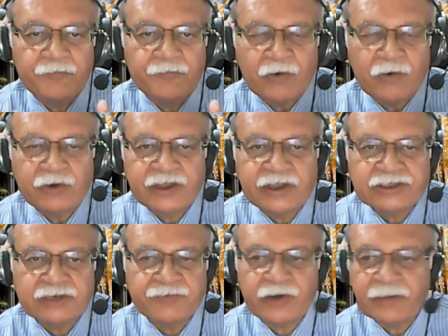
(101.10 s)

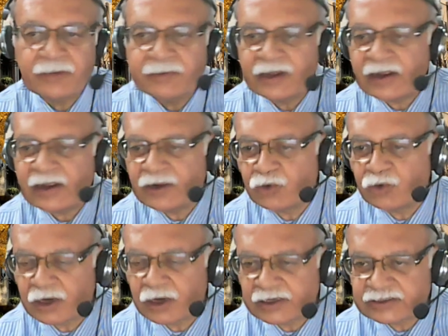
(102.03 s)
foundation for MTech, I
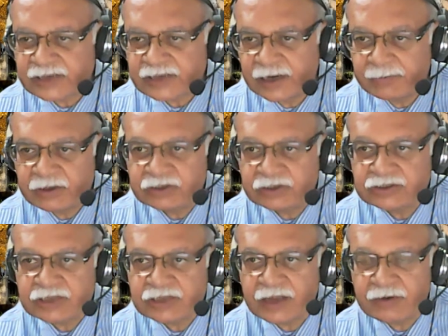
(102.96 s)
don't understand,
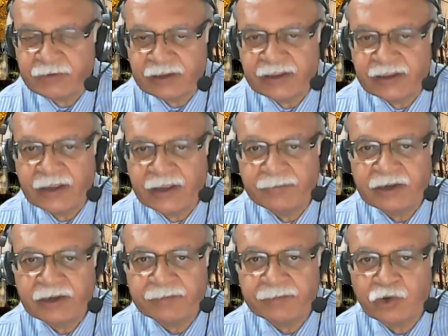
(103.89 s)
because in the
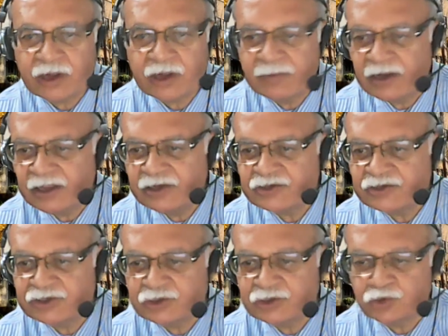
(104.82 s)
MTech program, any
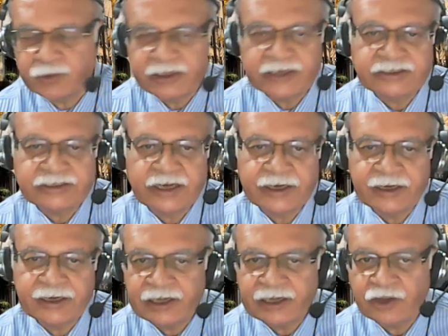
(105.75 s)
institute, whether it's IIT
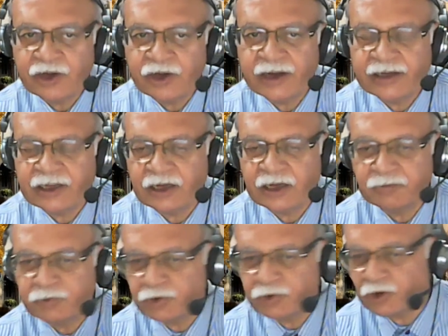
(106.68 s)
Delhi or
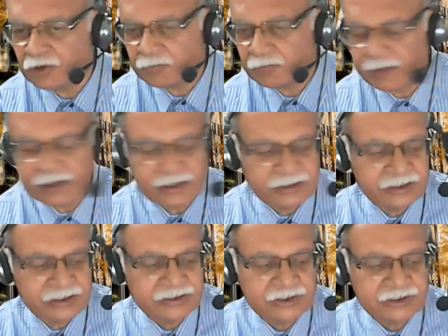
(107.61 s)
IIT-Kanpur or any other
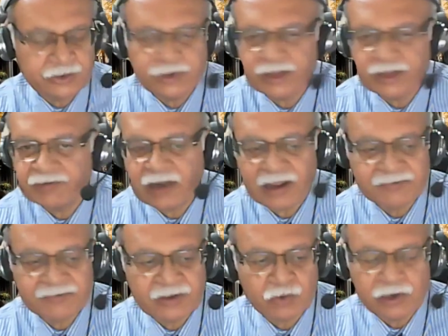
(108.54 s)
institute, they will
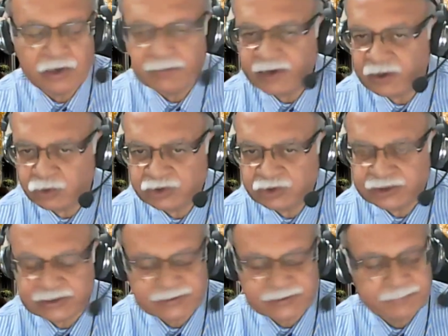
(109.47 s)
have their own MTech
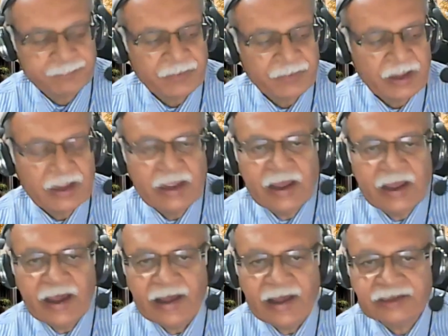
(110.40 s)
courses.
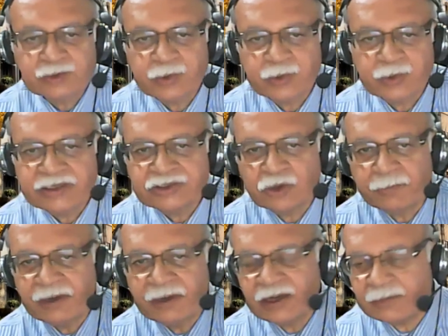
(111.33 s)
As far as your
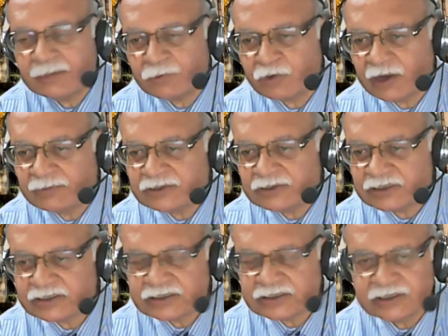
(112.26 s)
BTech program is
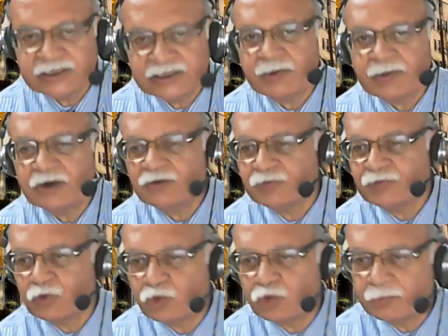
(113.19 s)
concerned, it's part of
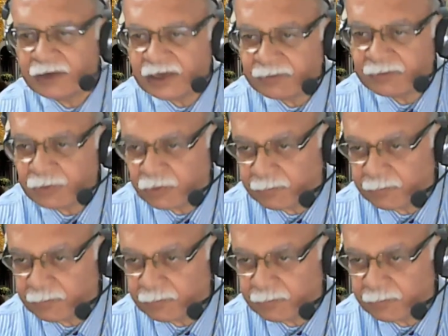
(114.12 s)
your own BTech